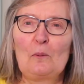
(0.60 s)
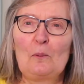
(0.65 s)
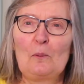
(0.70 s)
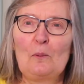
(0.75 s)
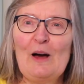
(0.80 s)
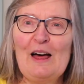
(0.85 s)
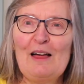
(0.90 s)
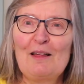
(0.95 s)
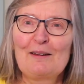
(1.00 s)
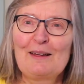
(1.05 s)

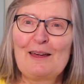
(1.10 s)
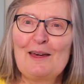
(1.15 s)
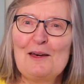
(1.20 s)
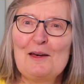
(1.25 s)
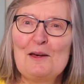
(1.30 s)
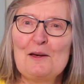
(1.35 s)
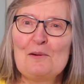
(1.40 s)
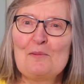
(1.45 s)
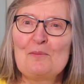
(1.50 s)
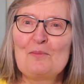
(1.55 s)

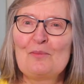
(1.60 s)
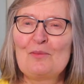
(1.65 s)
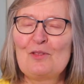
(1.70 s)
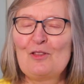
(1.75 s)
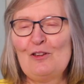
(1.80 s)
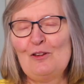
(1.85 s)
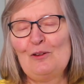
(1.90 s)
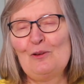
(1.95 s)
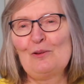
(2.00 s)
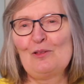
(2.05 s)
Welcome
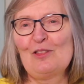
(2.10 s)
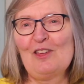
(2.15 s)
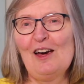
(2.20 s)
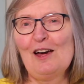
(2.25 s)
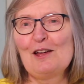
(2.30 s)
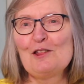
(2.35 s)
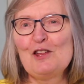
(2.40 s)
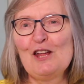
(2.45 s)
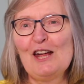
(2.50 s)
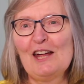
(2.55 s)
to
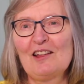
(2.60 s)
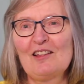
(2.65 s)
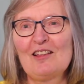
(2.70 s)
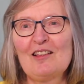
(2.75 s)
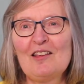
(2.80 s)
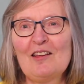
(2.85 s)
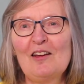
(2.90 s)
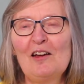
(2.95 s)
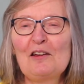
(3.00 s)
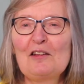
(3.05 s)
Tai Chi
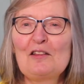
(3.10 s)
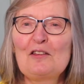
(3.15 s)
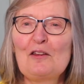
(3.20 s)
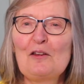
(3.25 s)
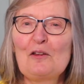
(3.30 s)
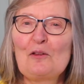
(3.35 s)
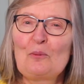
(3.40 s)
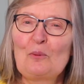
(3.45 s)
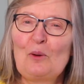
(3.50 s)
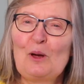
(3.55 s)

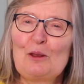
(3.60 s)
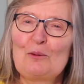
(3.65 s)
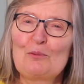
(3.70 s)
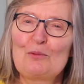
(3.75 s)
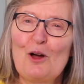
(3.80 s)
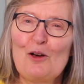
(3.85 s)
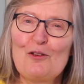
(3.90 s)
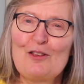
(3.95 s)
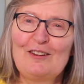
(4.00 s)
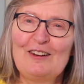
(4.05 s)
Exercises with
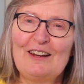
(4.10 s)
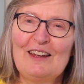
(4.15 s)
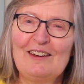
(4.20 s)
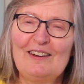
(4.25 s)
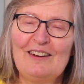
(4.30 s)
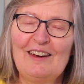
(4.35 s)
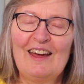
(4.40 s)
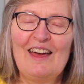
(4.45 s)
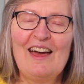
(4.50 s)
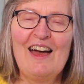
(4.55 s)

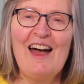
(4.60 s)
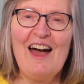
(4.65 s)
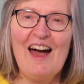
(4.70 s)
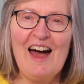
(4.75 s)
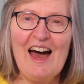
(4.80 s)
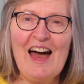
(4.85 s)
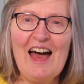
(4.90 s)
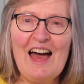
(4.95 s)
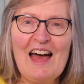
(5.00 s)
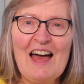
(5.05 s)
Rosalind
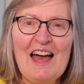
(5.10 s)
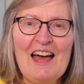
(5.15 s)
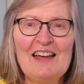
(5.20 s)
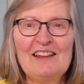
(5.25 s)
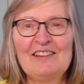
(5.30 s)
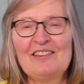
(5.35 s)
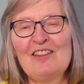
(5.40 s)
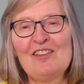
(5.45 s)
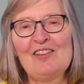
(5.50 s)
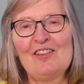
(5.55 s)

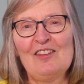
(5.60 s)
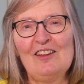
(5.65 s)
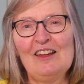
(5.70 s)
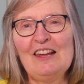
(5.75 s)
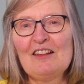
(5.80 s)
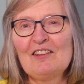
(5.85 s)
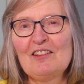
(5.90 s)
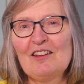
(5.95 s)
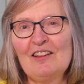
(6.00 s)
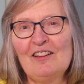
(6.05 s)
and
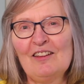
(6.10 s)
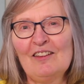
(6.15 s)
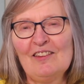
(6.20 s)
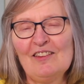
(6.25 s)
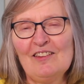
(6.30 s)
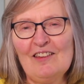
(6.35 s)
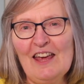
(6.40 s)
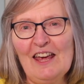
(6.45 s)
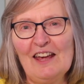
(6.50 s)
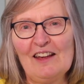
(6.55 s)
season
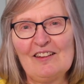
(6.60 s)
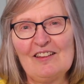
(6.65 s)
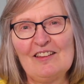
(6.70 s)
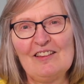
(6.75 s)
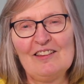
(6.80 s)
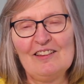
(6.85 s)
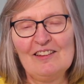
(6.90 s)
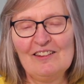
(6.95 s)
six.